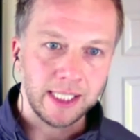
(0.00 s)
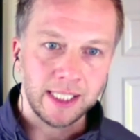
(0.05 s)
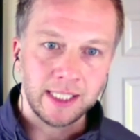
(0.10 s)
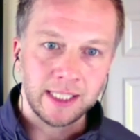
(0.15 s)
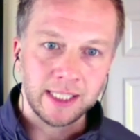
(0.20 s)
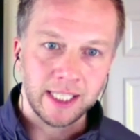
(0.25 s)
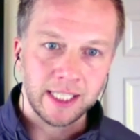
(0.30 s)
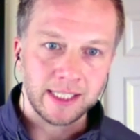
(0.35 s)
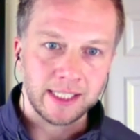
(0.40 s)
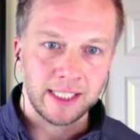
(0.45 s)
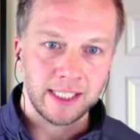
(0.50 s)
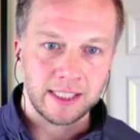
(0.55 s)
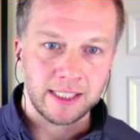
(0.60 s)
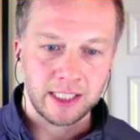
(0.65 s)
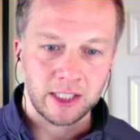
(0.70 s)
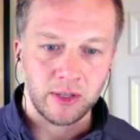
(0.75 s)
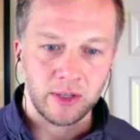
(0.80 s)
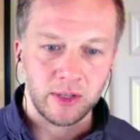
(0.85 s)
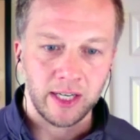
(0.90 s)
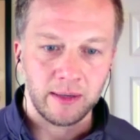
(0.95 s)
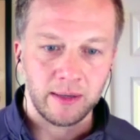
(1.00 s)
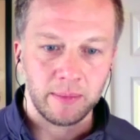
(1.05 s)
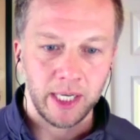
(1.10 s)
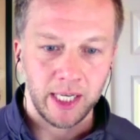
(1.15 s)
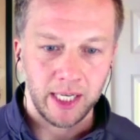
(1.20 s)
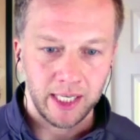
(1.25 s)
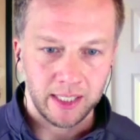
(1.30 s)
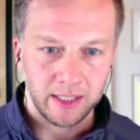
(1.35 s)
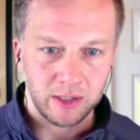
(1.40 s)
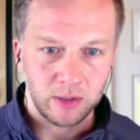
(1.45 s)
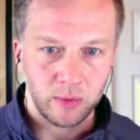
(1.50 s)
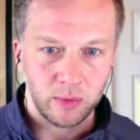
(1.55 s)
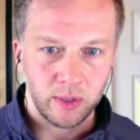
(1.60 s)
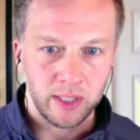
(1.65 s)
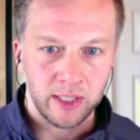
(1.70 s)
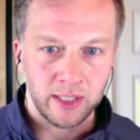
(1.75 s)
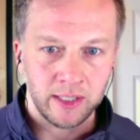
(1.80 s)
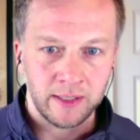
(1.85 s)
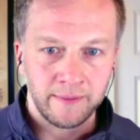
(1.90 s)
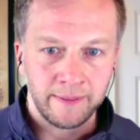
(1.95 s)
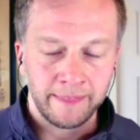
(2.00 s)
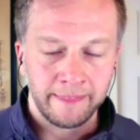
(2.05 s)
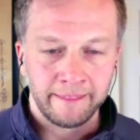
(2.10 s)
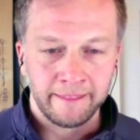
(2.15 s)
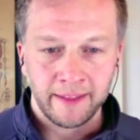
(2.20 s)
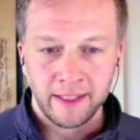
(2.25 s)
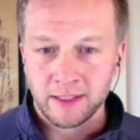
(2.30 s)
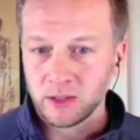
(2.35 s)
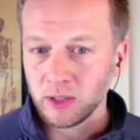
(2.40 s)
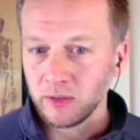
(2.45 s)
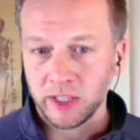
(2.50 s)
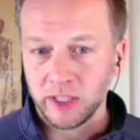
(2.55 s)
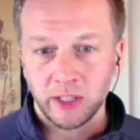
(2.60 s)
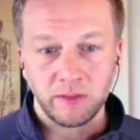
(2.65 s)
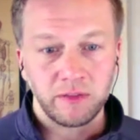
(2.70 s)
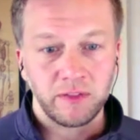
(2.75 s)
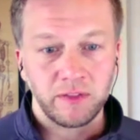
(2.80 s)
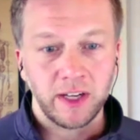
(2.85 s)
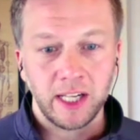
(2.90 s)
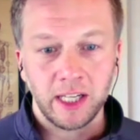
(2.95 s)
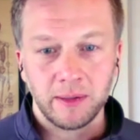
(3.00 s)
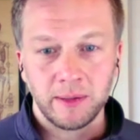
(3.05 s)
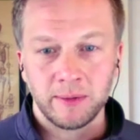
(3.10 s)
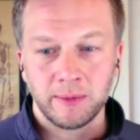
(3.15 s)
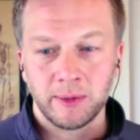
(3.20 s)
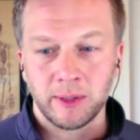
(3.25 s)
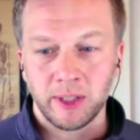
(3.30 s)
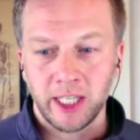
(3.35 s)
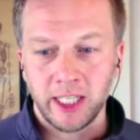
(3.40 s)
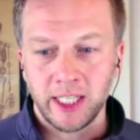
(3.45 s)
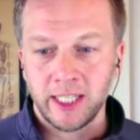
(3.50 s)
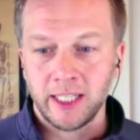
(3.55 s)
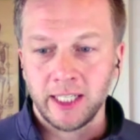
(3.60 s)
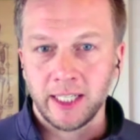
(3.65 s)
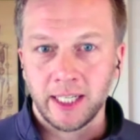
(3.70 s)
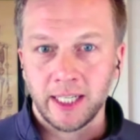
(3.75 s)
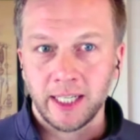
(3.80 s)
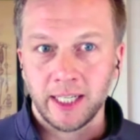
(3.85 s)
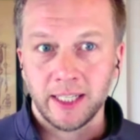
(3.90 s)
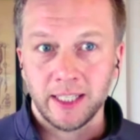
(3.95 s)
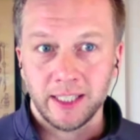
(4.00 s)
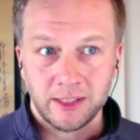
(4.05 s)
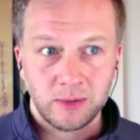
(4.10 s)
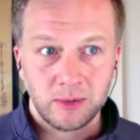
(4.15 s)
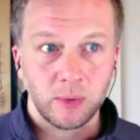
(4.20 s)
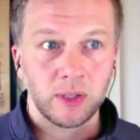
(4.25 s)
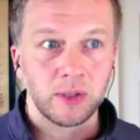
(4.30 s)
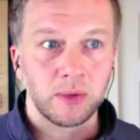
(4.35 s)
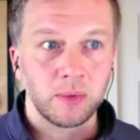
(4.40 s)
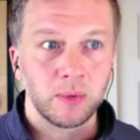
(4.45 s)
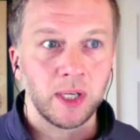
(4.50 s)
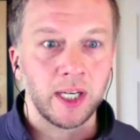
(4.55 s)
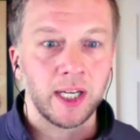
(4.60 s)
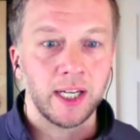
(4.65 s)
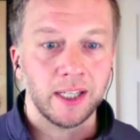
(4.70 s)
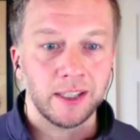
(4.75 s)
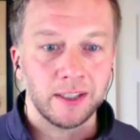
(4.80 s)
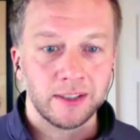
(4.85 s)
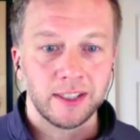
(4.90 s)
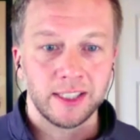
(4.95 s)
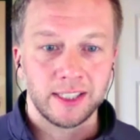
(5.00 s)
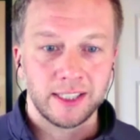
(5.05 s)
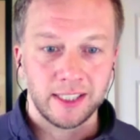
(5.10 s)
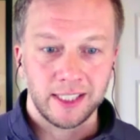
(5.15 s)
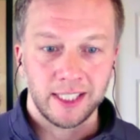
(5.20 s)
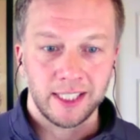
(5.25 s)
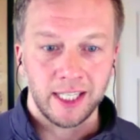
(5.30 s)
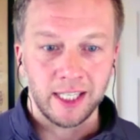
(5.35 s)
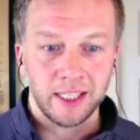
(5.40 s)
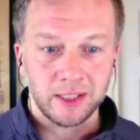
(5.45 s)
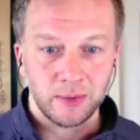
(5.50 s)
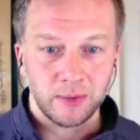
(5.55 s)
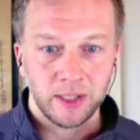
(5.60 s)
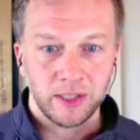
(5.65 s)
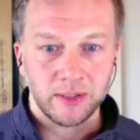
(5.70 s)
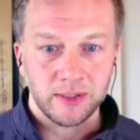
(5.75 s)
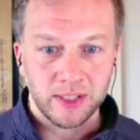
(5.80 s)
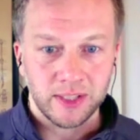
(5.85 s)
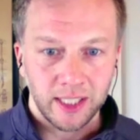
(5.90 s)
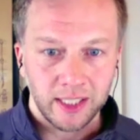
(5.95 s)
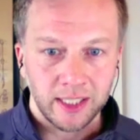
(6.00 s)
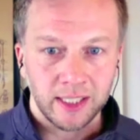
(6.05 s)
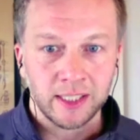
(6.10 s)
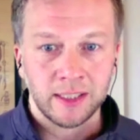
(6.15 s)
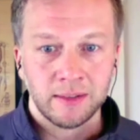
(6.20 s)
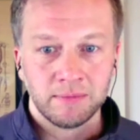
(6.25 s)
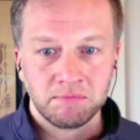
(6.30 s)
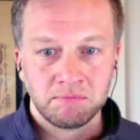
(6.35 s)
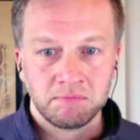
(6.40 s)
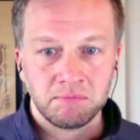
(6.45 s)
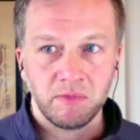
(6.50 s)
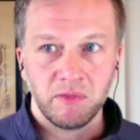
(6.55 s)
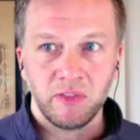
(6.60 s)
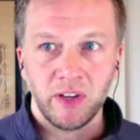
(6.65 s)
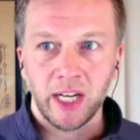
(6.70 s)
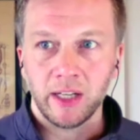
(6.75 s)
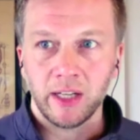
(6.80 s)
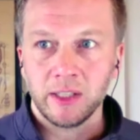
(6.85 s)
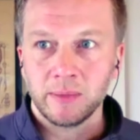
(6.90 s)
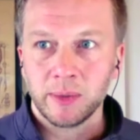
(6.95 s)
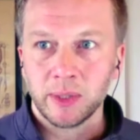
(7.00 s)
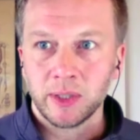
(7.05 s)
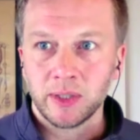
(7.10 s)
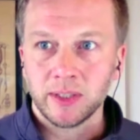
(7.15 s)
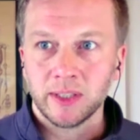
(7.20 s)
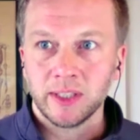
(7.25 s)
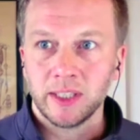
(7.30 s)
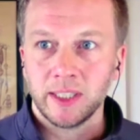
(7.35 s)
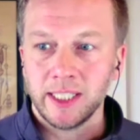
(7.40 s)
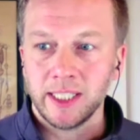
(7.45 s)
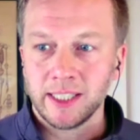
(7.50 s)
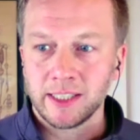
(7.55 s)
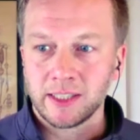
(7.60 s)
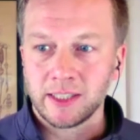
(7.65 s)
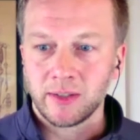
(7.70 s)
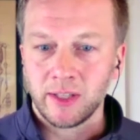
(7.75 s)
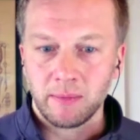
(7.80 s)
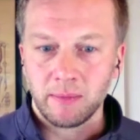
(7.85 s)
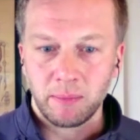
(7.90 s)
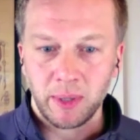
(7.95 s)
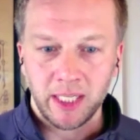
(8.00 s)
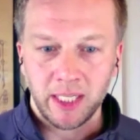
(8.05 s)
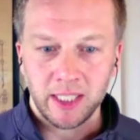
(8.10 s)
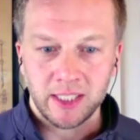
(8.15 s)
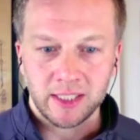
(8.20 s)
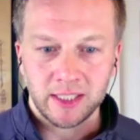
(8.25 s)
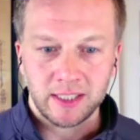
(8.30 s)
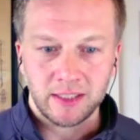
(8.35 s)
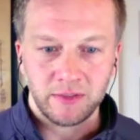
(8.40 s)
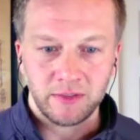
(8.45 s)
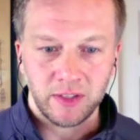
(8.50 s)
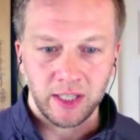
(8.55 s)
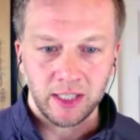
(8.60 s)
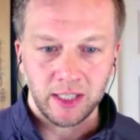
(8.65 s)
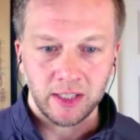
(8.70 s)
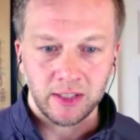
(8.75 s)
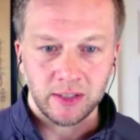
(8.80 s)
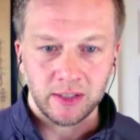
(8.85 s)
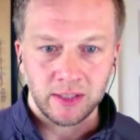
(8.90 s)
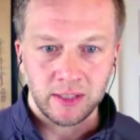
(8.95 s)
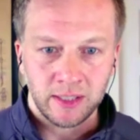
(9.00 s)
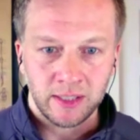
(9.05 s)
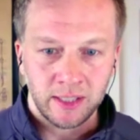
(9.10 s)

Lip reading: That's Instagram and Twitter. So if you don't follow him already, it's worthwhile. It's one of those like valuable Instagram pages to follow.